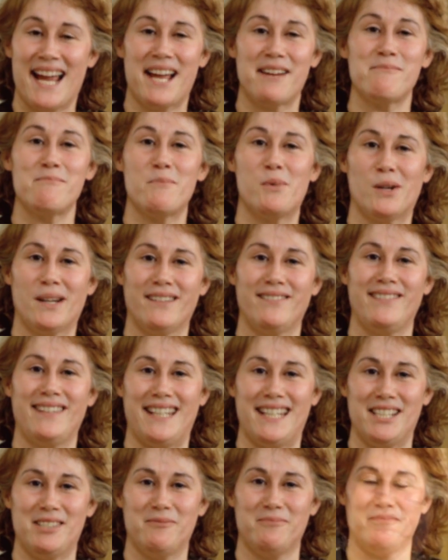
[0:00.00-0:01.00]
am
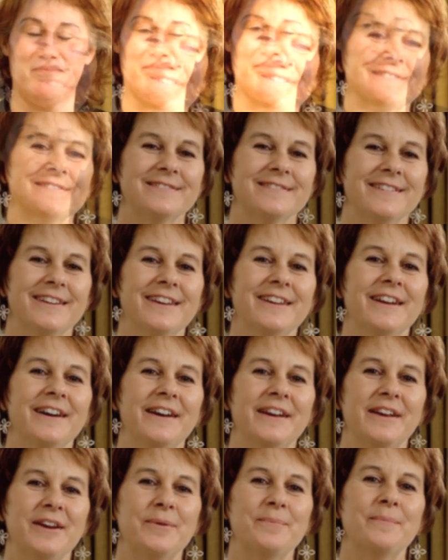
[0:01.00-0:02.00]
MonaVie. And
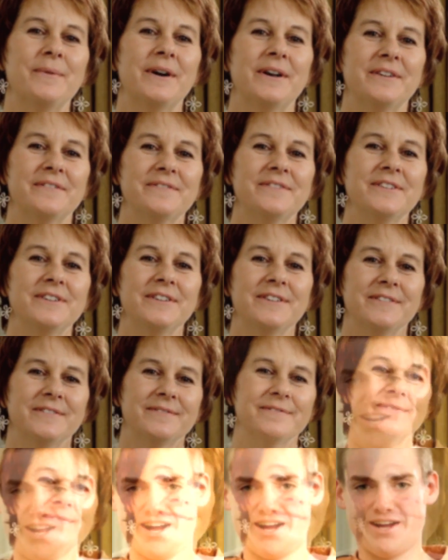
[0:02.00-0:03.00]
I am
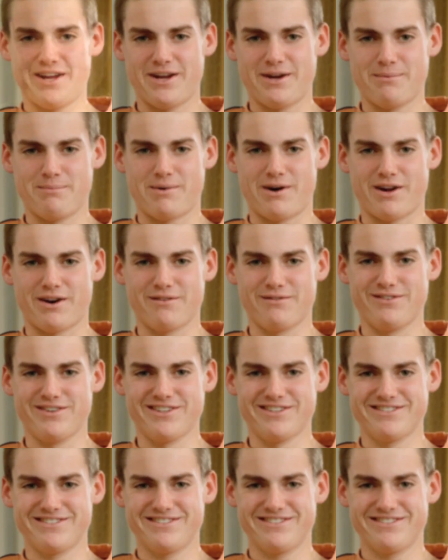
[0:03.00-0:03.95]
MonaVie. I am MonaVie.